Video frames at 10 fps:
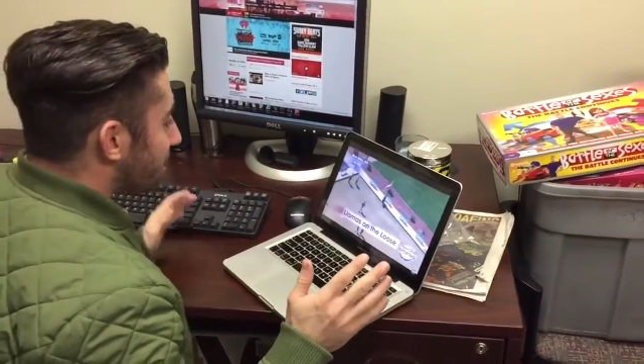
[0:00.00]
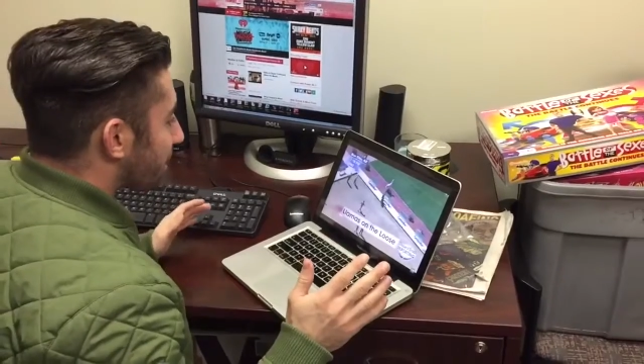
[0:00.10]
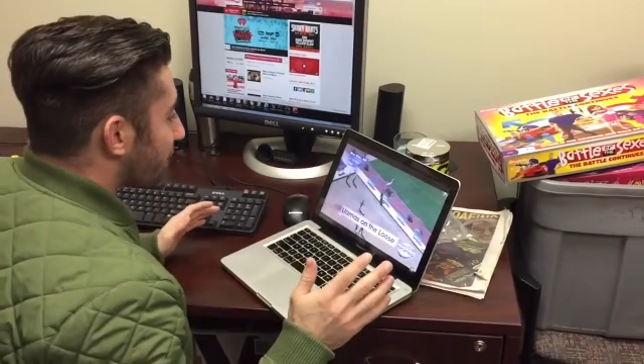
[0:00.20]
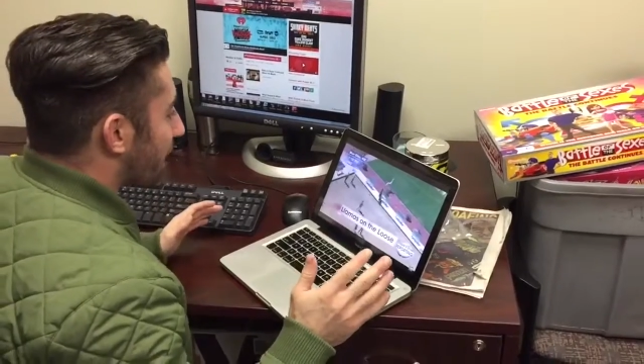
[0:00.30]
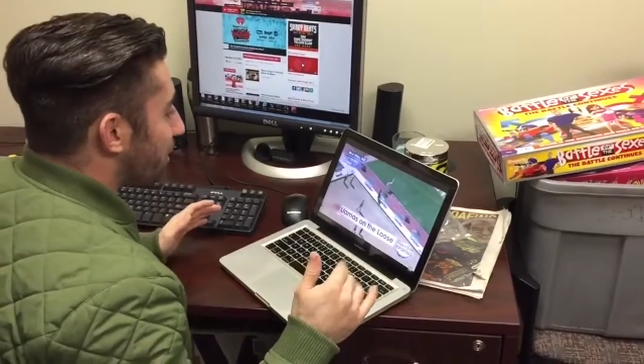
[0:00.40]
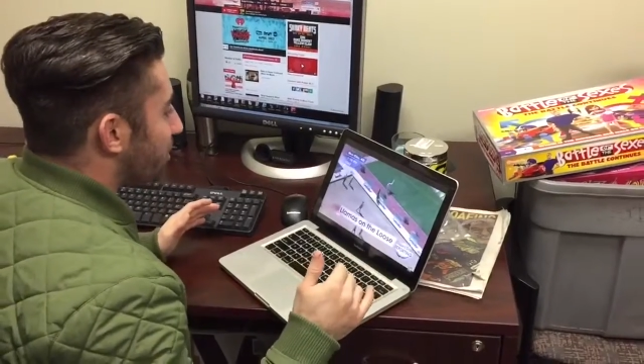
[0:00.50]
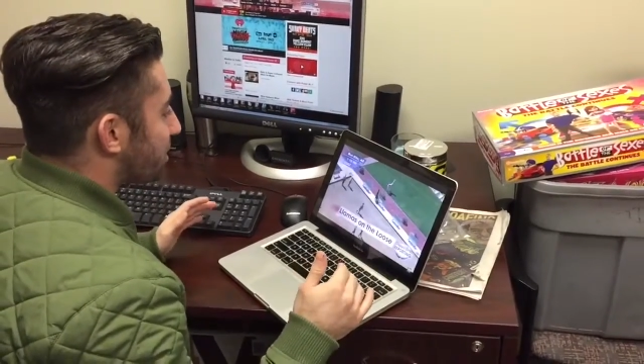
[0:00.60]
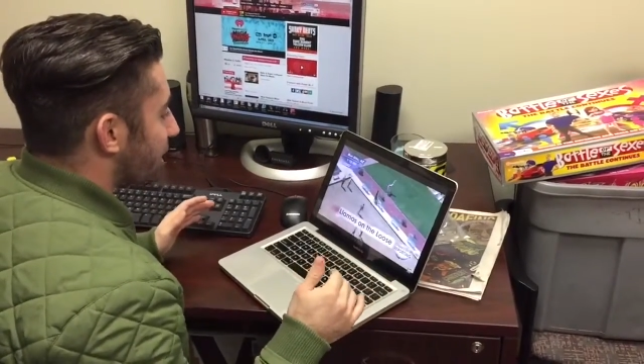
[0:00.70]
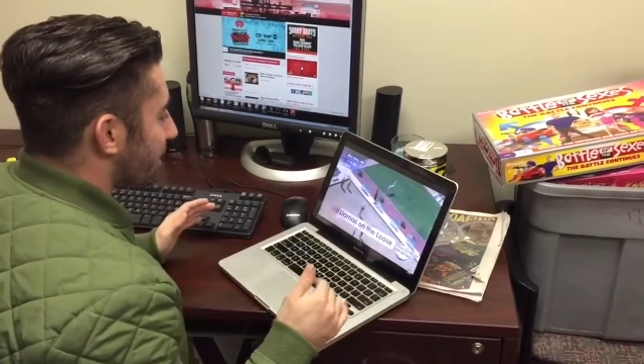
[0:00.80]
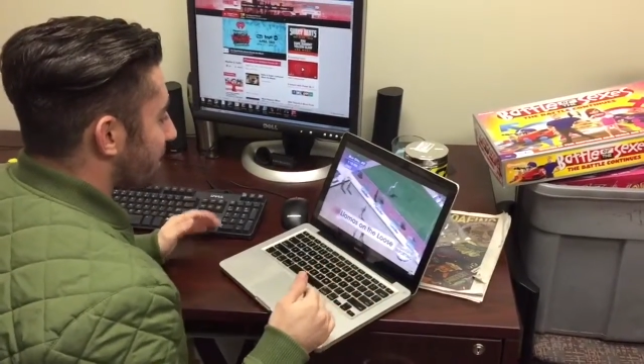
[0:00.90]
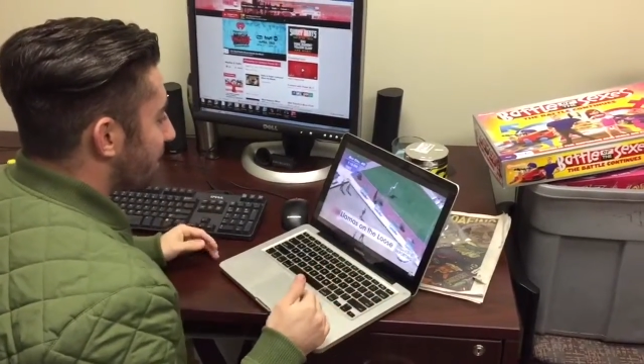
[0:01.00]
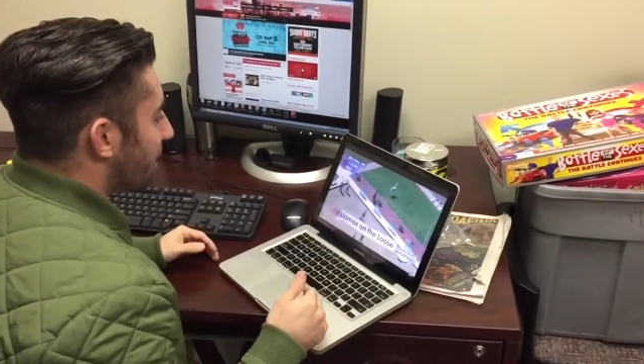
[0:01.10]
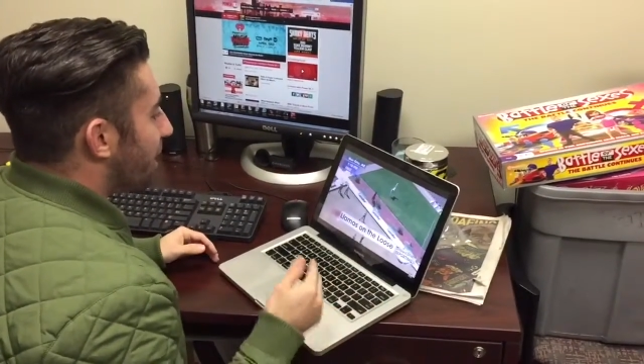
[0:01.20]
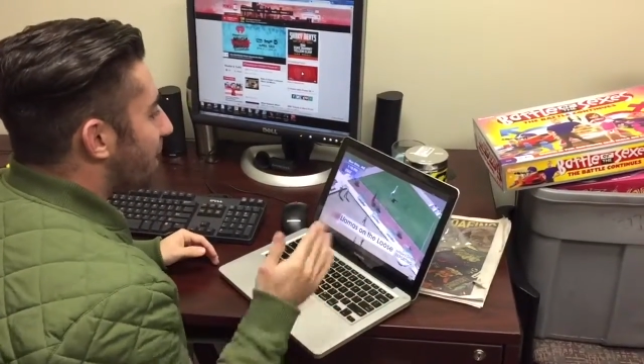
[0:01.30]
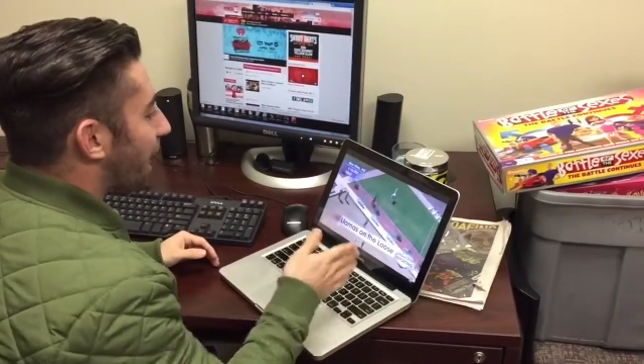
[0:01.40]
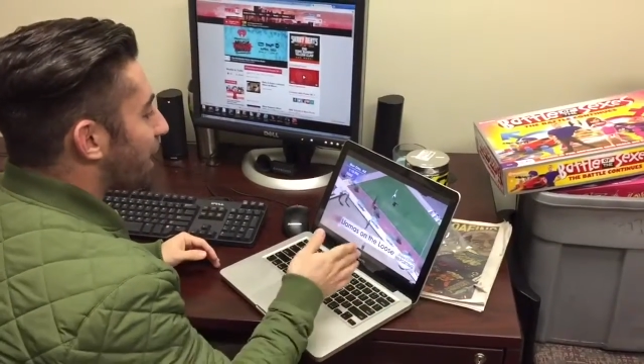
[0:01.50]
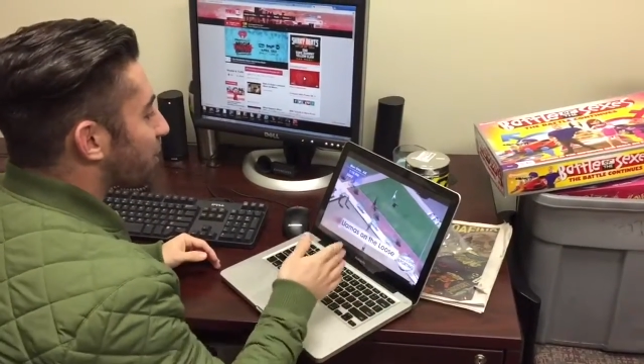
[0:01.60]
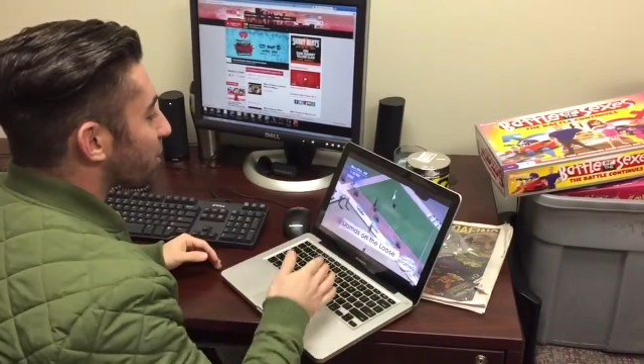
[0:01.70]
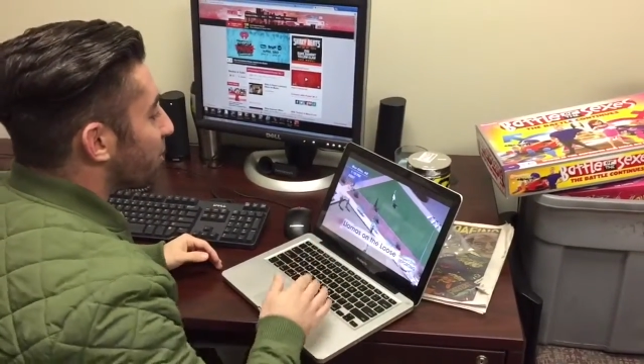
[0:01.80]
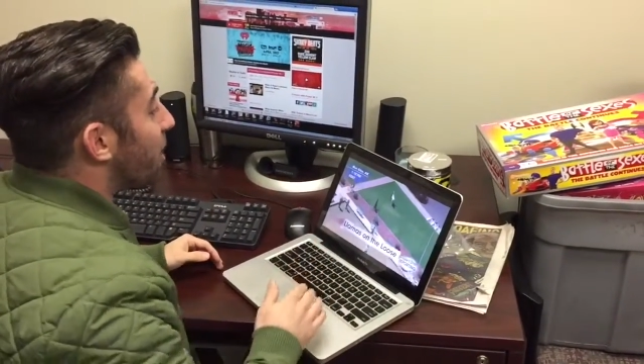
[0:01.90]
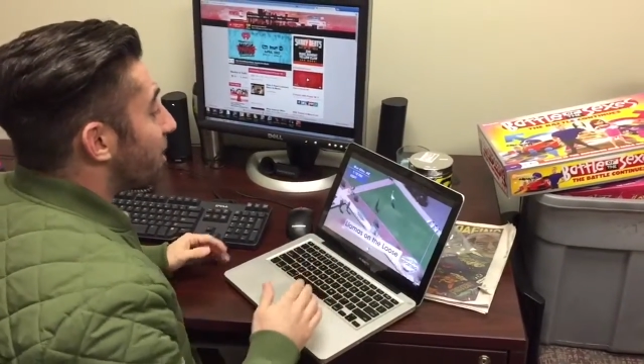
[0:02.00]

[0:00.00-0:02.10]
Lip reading: They ran into each other. They got it through.